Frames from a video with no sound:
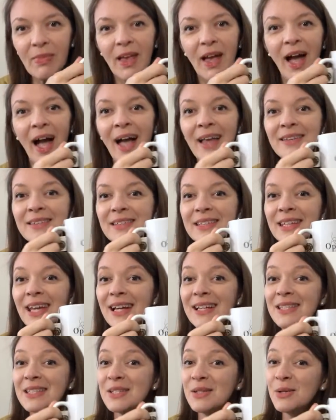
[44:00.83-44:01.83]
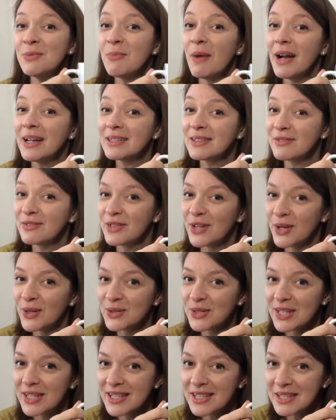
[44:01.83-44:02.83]
And yes, you might have
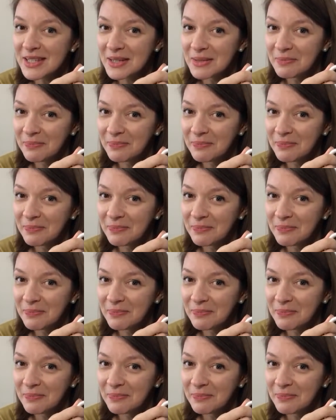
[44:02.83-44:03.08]
noticed,